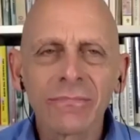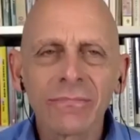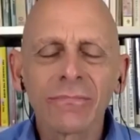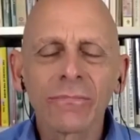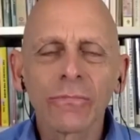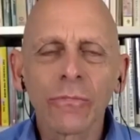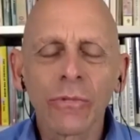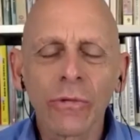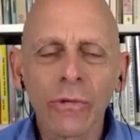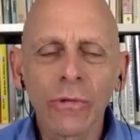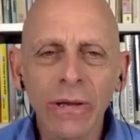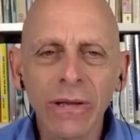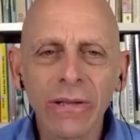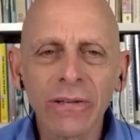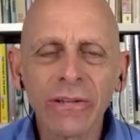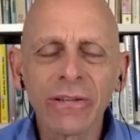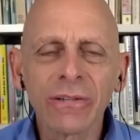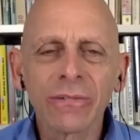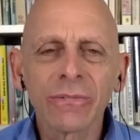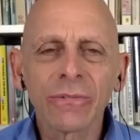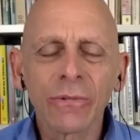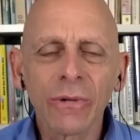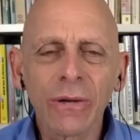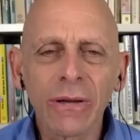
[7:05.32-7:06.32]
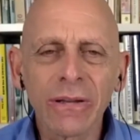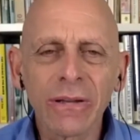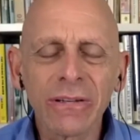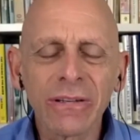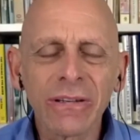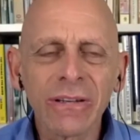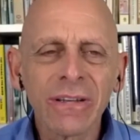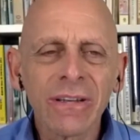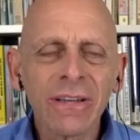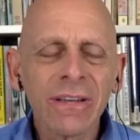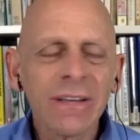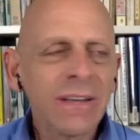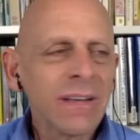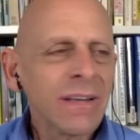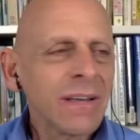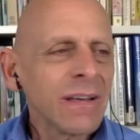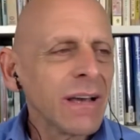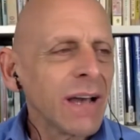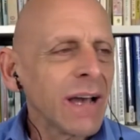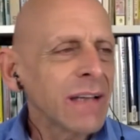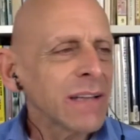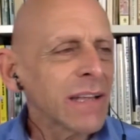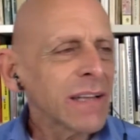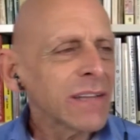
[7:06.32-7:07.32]
Great, great.
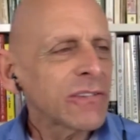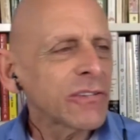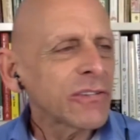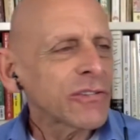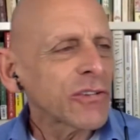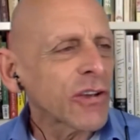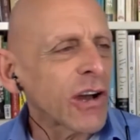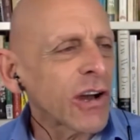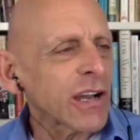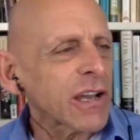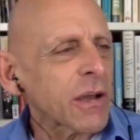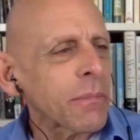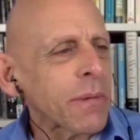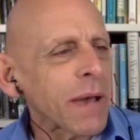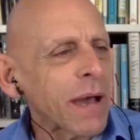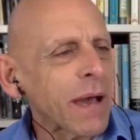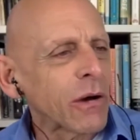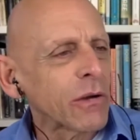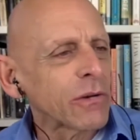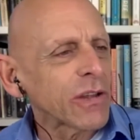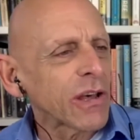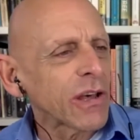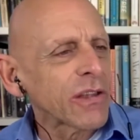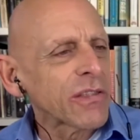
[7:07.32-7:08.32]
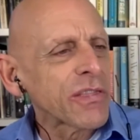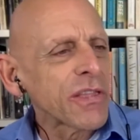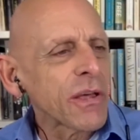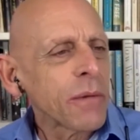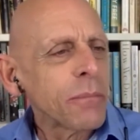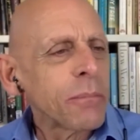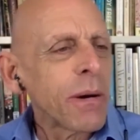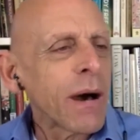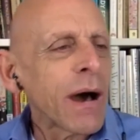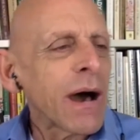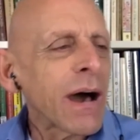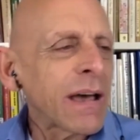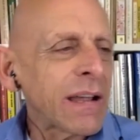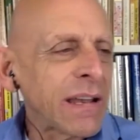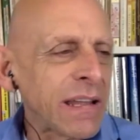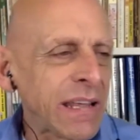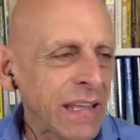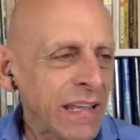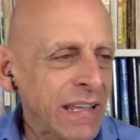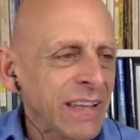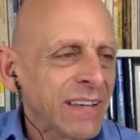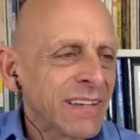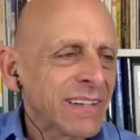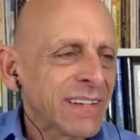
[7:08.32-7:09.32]
I'd like to talk about the
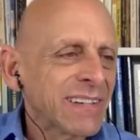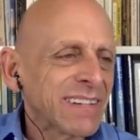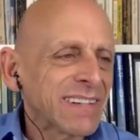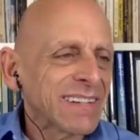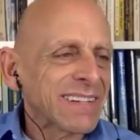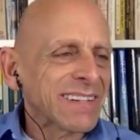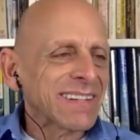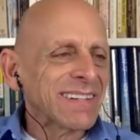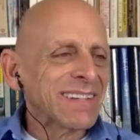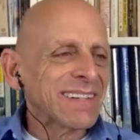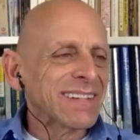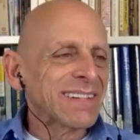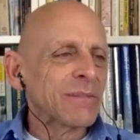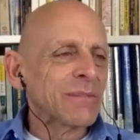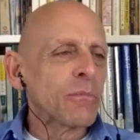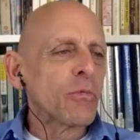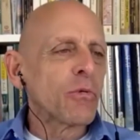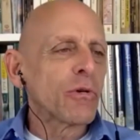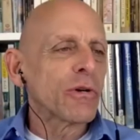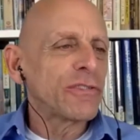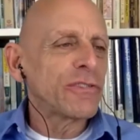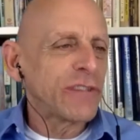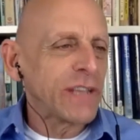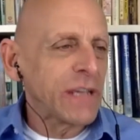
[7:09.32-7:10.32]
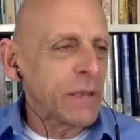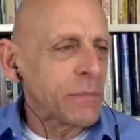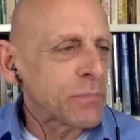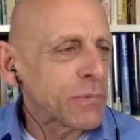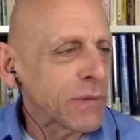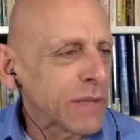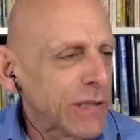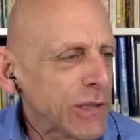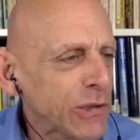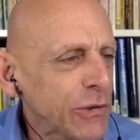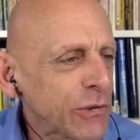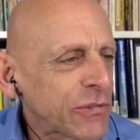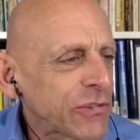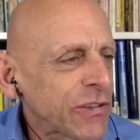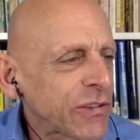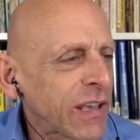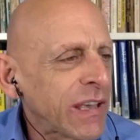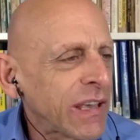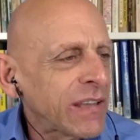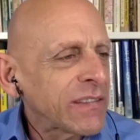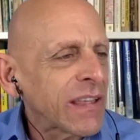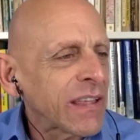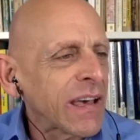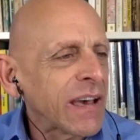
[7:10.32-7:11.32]
body more deeply. You
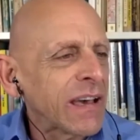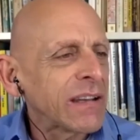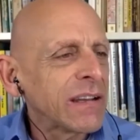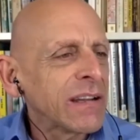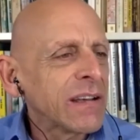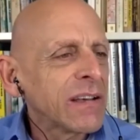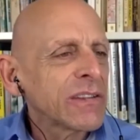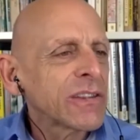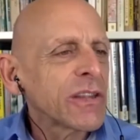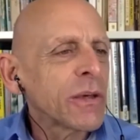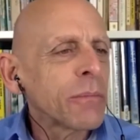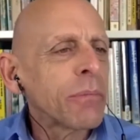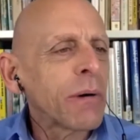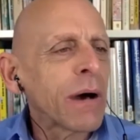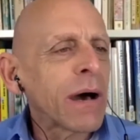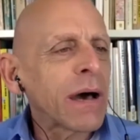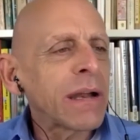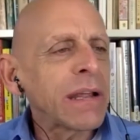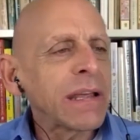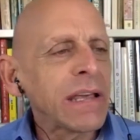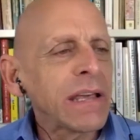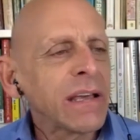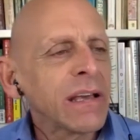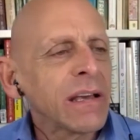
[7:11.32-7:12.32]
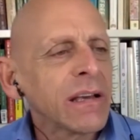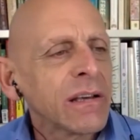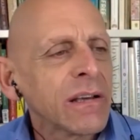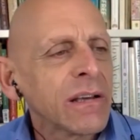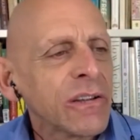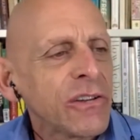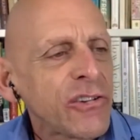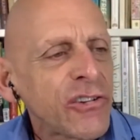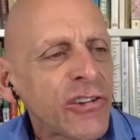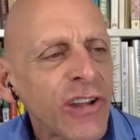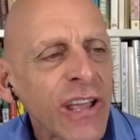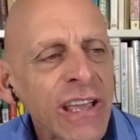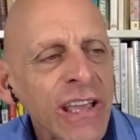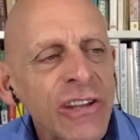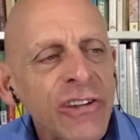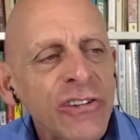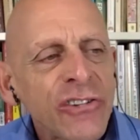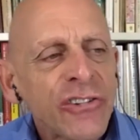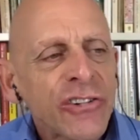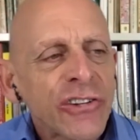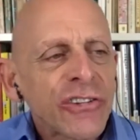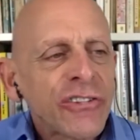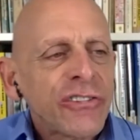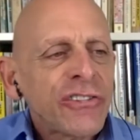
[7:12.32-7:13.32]
say that the body
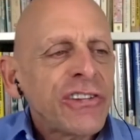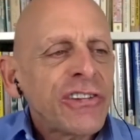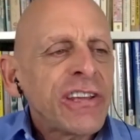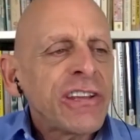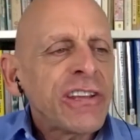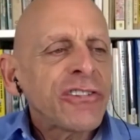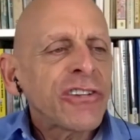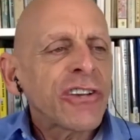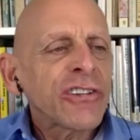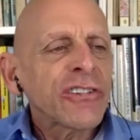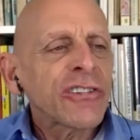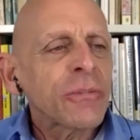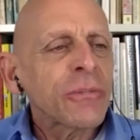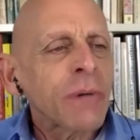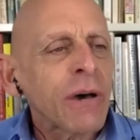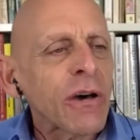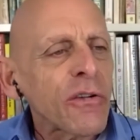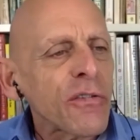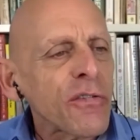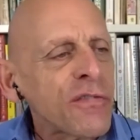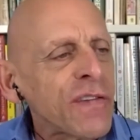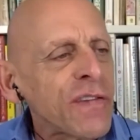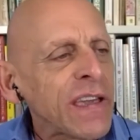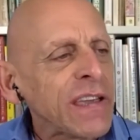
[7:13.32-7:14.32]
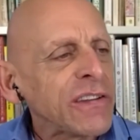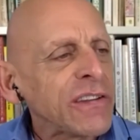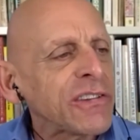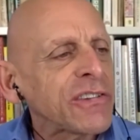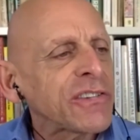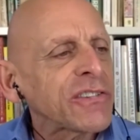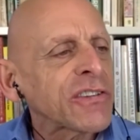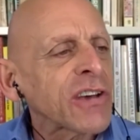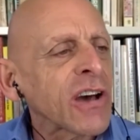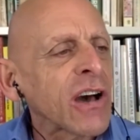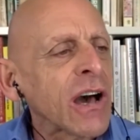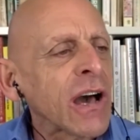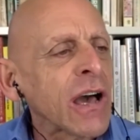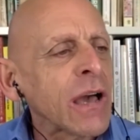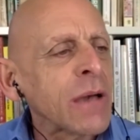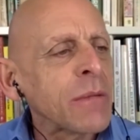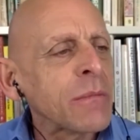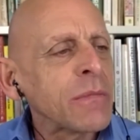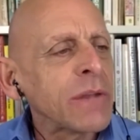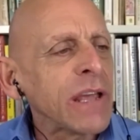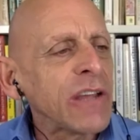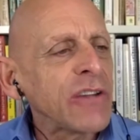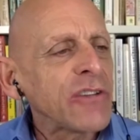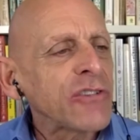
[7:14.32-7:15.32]
changes, teach us about fate, time,
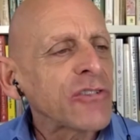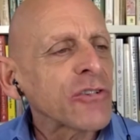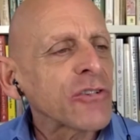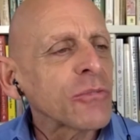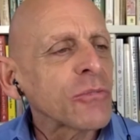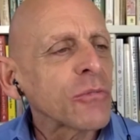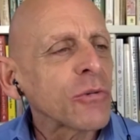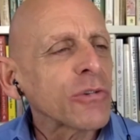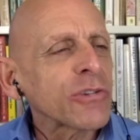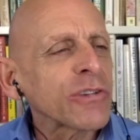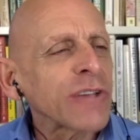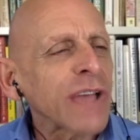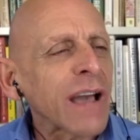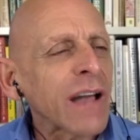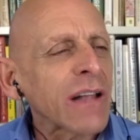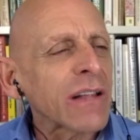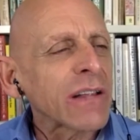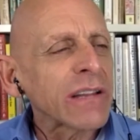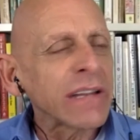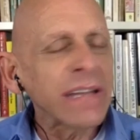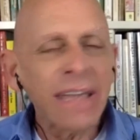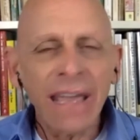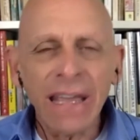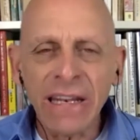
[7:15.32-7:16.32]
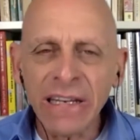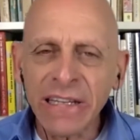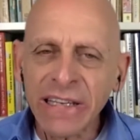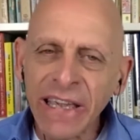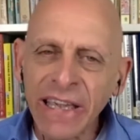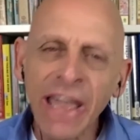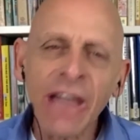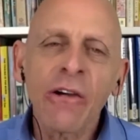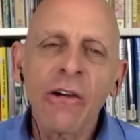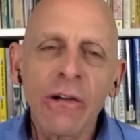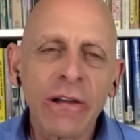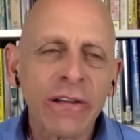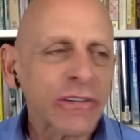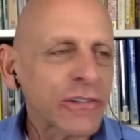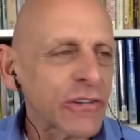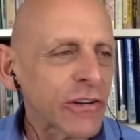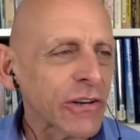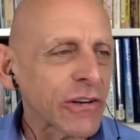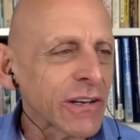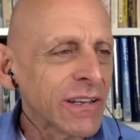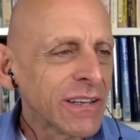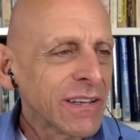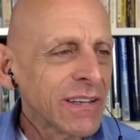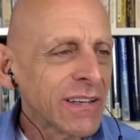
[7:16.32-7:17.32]
nature, mortality, and character.
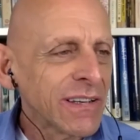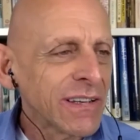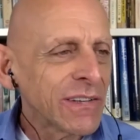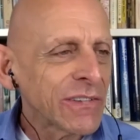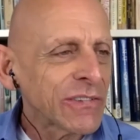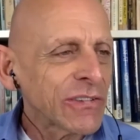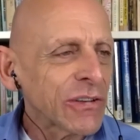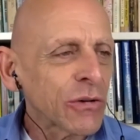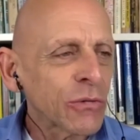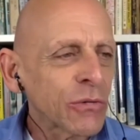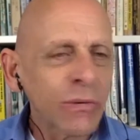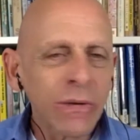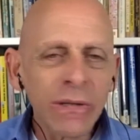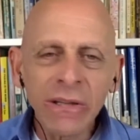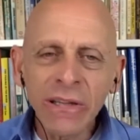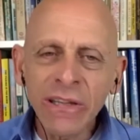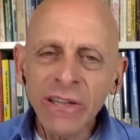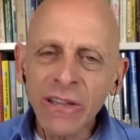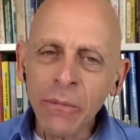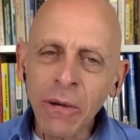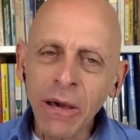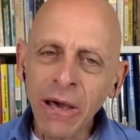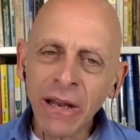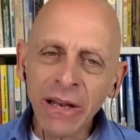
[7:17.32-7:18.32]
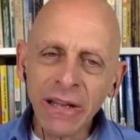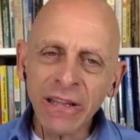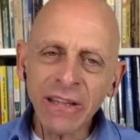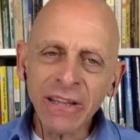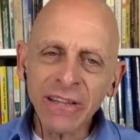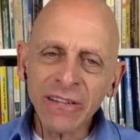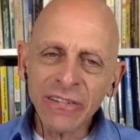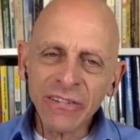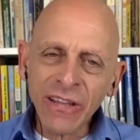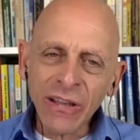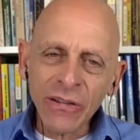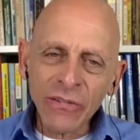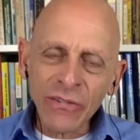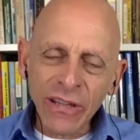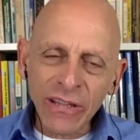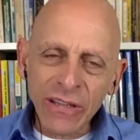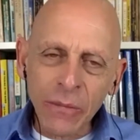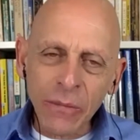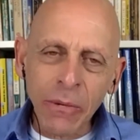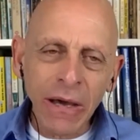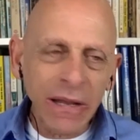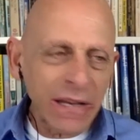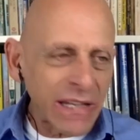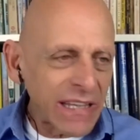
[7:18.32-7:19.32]
So really the body, it sounds like the
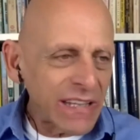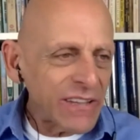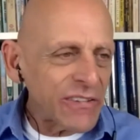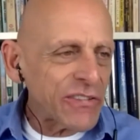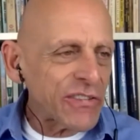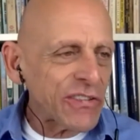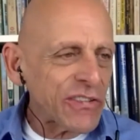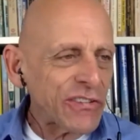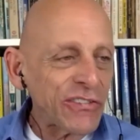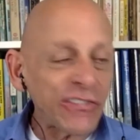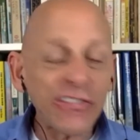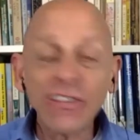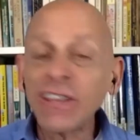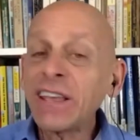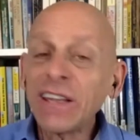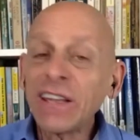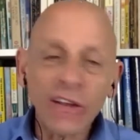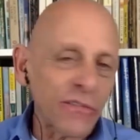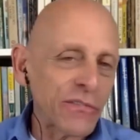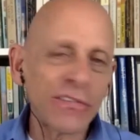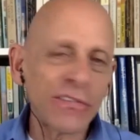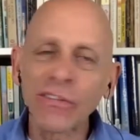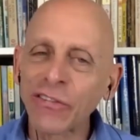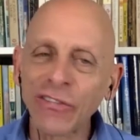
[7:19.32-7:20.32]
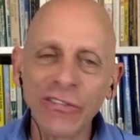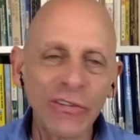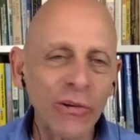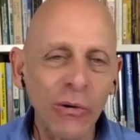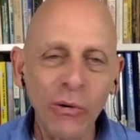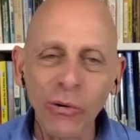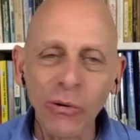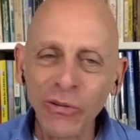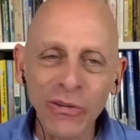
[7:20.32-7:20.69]
body is the seat of the soul.